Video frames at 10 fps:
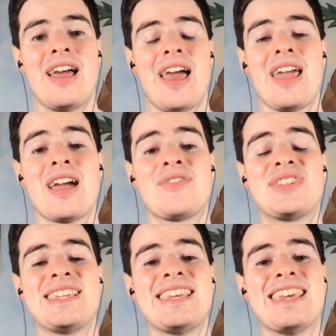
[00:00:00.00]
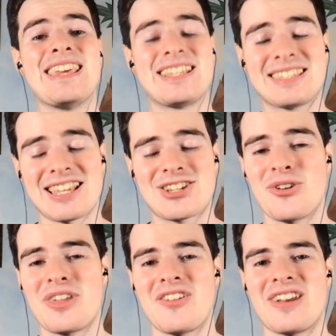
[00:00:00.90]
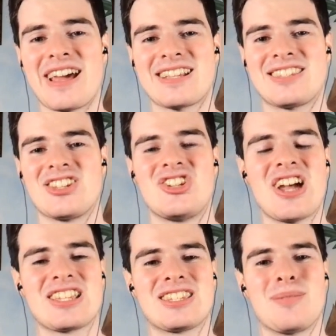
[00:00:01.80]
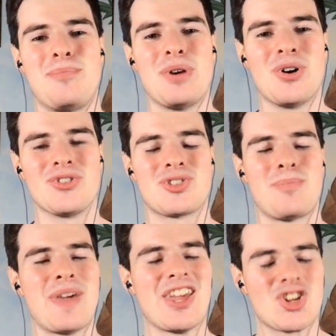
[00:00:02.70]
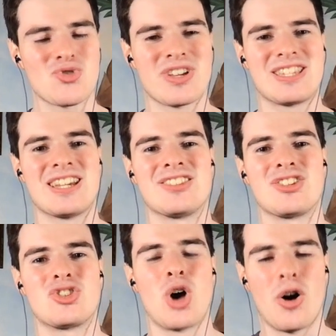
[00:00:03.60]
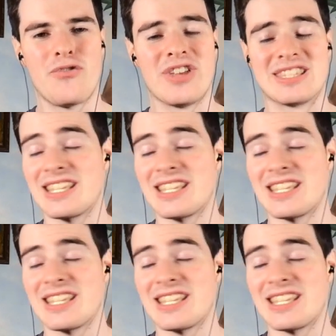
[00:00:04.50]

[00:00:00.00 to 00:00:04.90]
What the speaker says: AFC East, let's go there next. The Jets, the Bills, the Patriots, and the Dolphins.